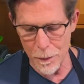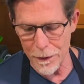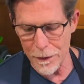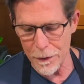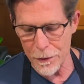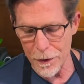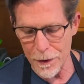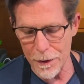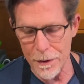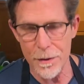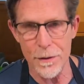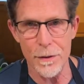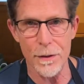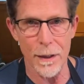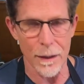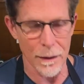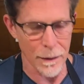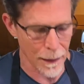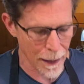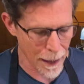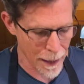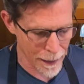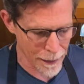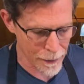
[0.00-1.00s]
which is to
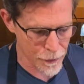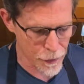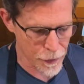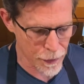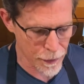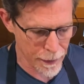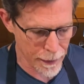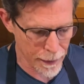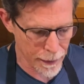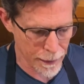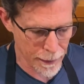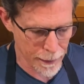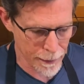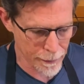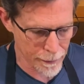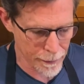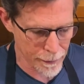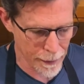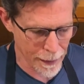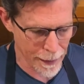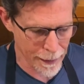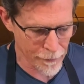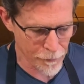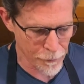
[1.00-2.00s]
lodge the
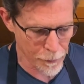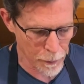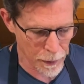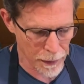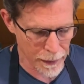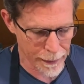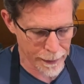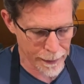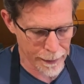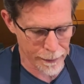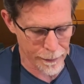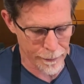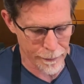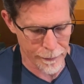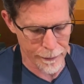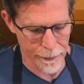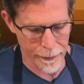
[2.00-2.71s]
knife blade,